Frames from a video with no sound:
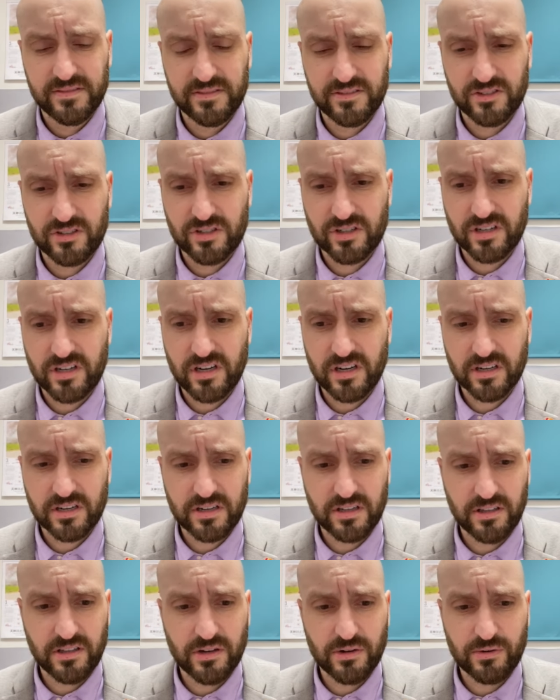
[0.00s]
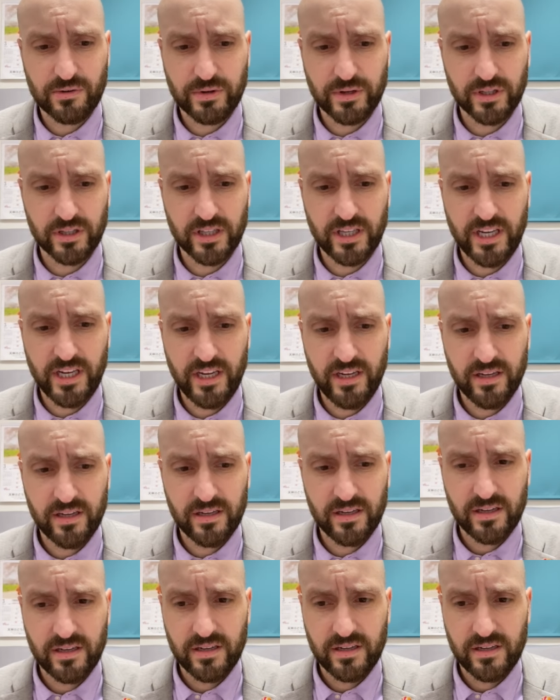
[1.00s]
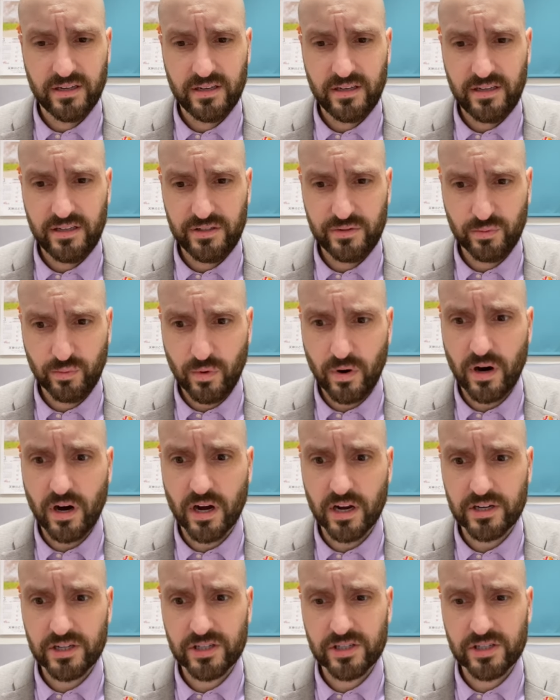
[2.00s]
Draw colloquially is wash.